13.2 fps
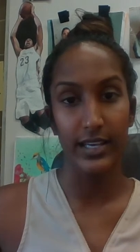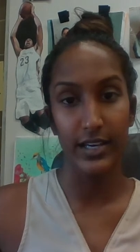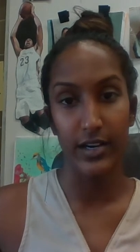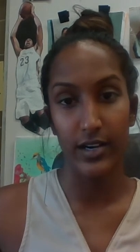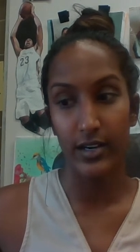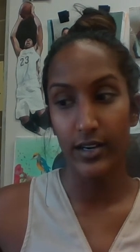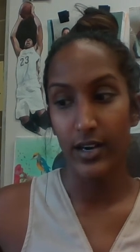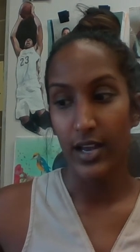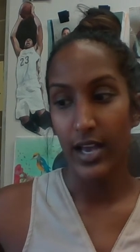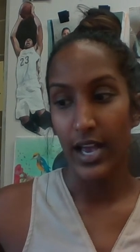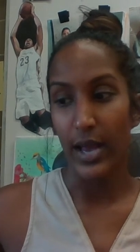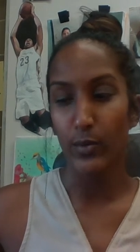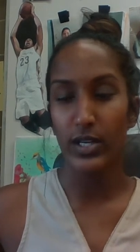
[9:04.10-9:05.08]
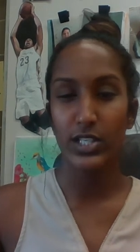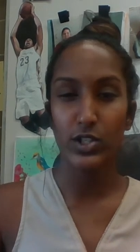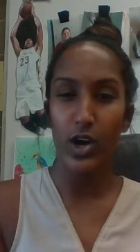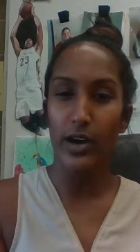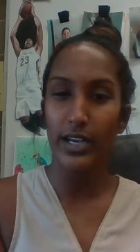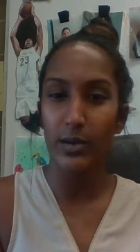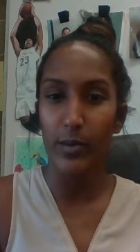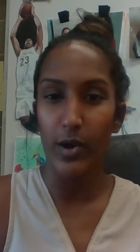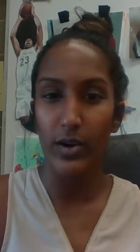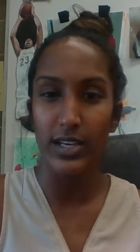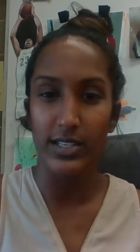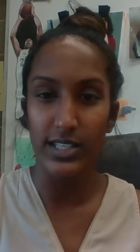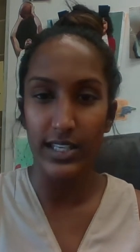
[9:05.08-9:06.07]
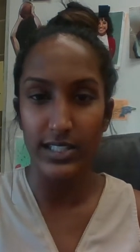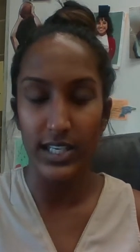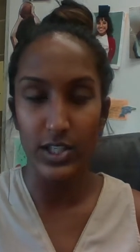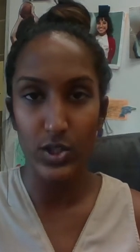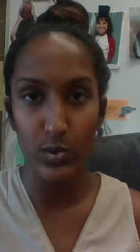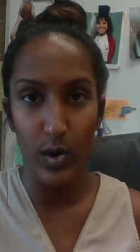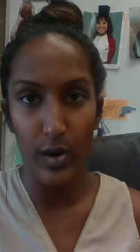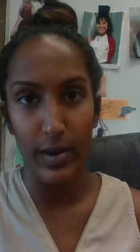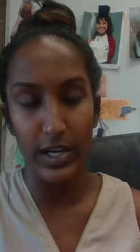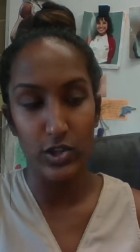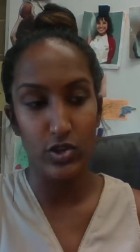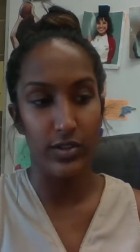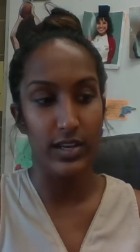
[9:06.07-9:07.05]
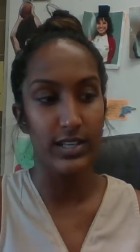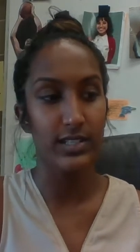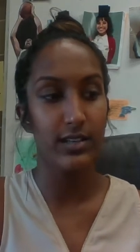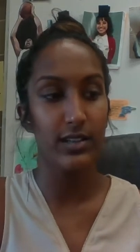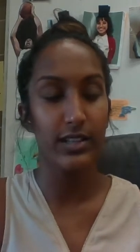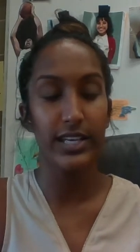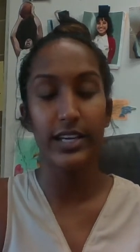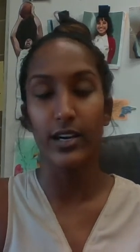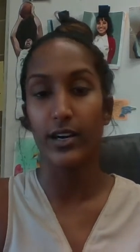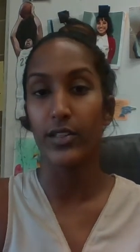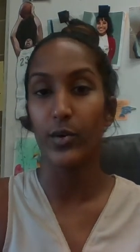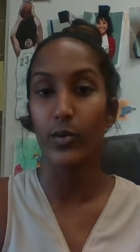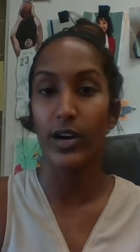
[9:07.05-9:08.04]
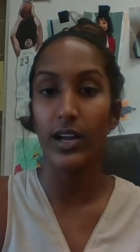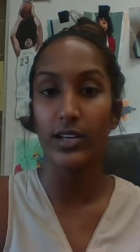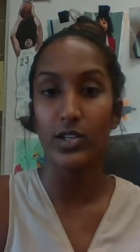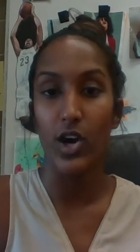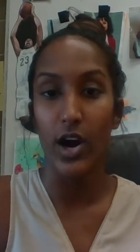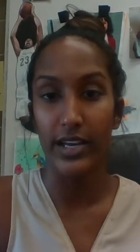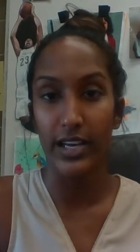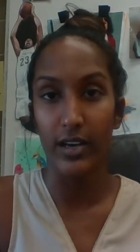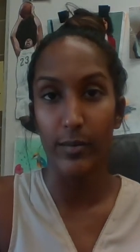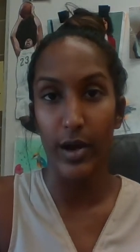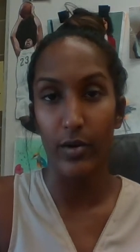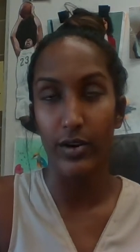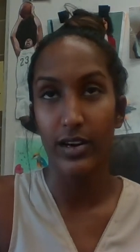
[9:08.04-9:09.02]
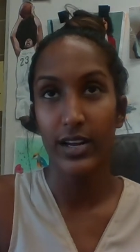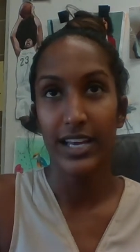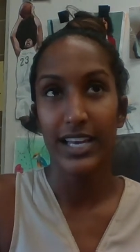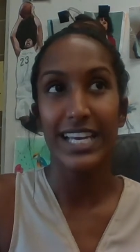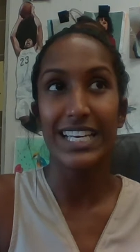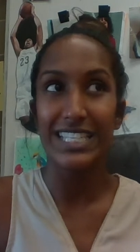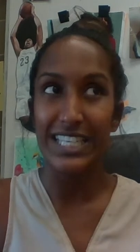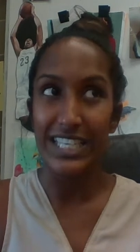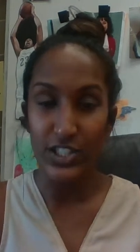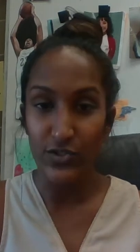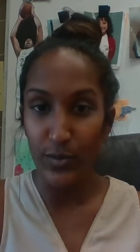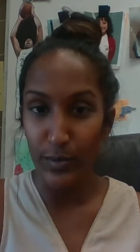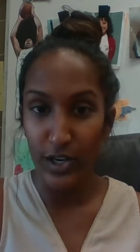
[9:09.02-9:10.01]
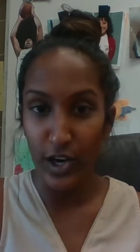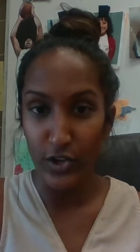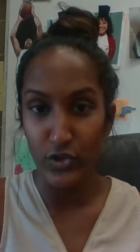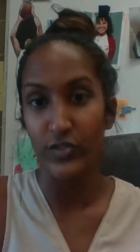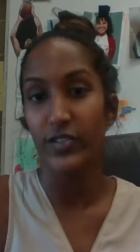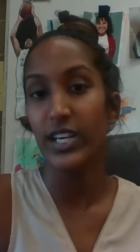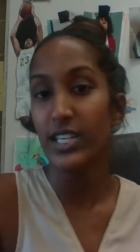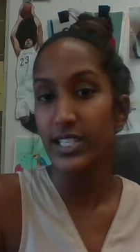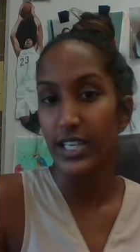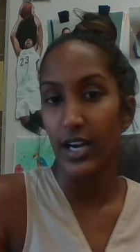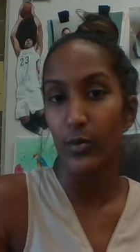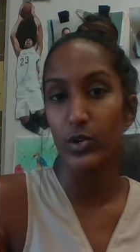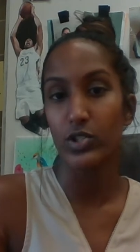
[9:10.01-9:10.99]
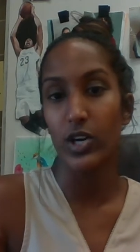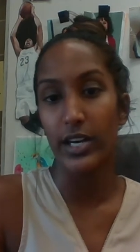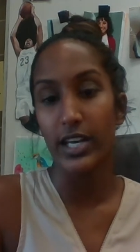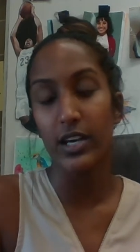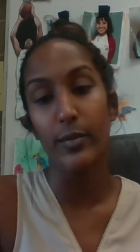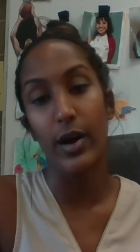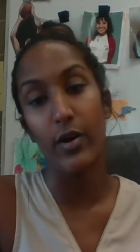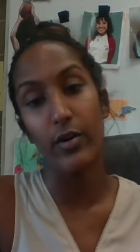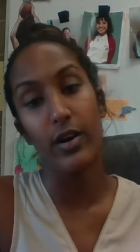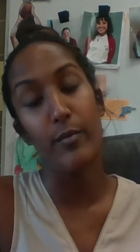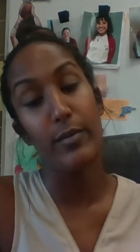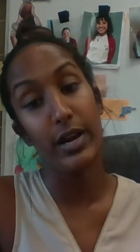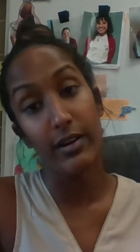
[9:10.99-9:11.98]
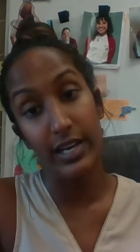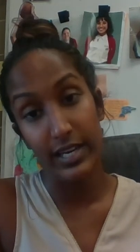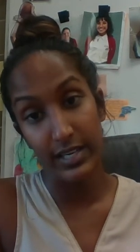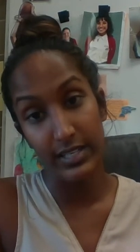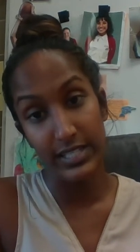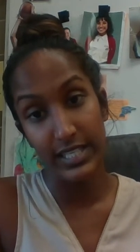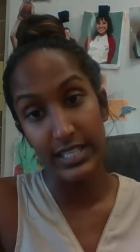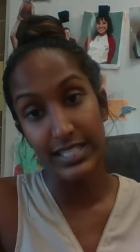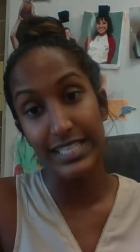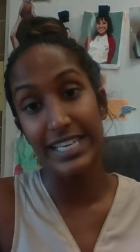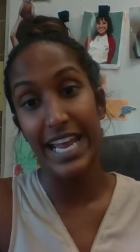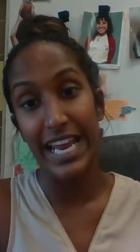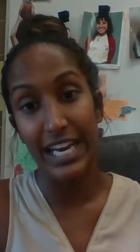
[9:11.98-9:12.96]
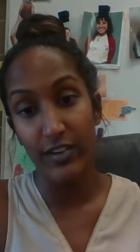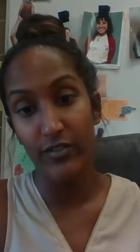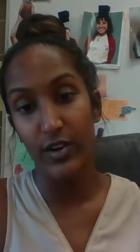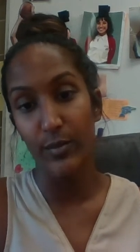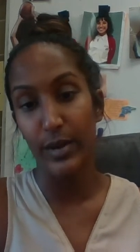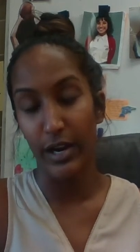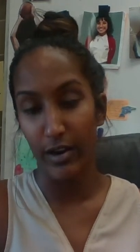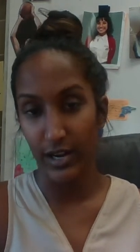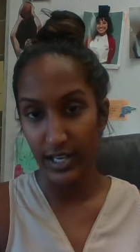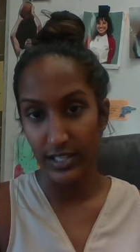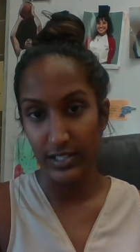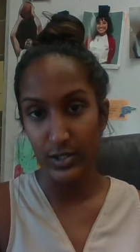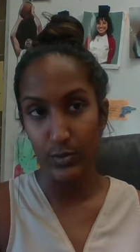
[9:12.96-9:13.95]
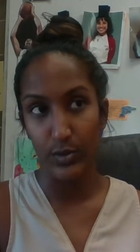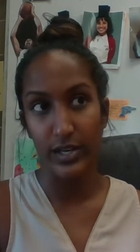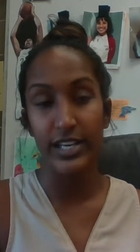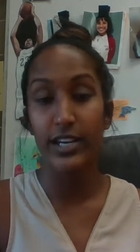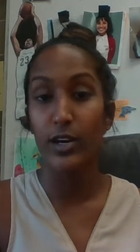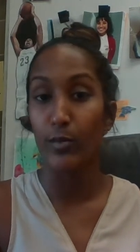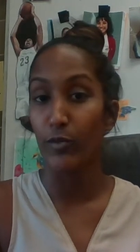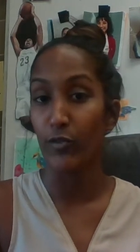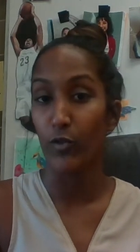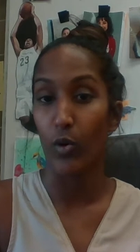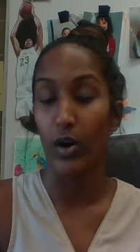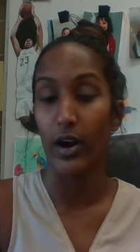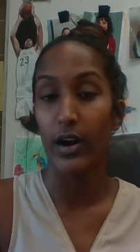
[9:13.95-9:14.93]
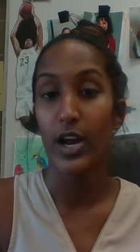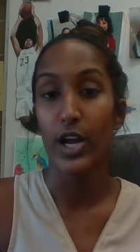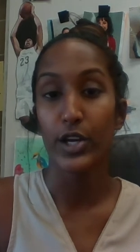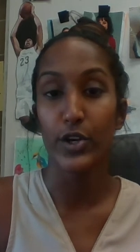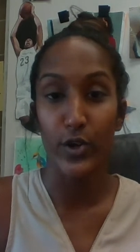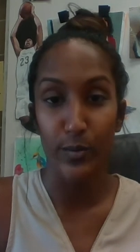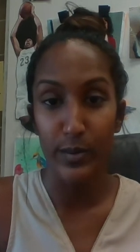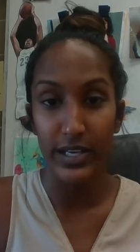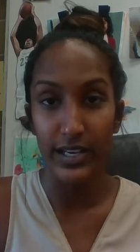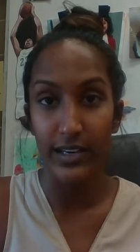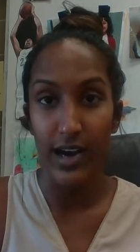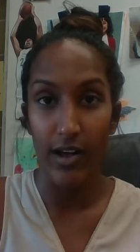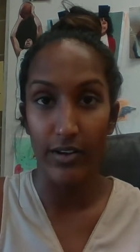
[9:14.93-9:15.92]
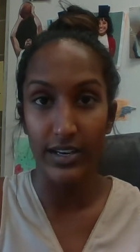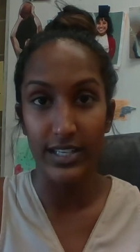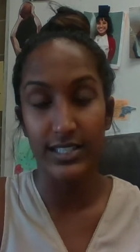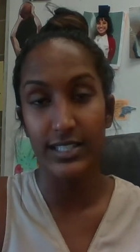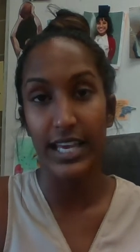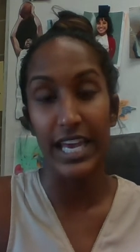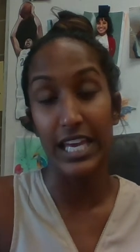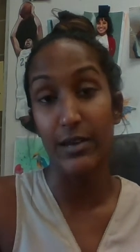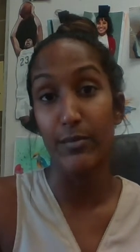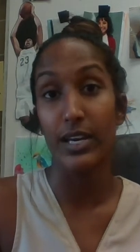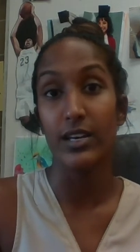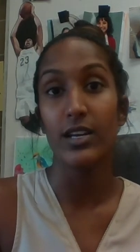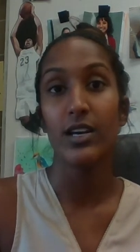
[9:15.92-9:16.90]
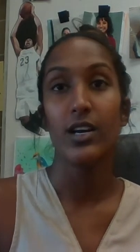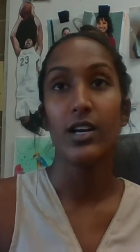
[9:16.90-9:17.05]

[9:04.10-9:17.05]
here. And when he's talking about Indians, I just want to make sure that it's clear that we're not talking about Indians from the country of India. We're talking about American Indians, Native Americans who were here before European colonists came and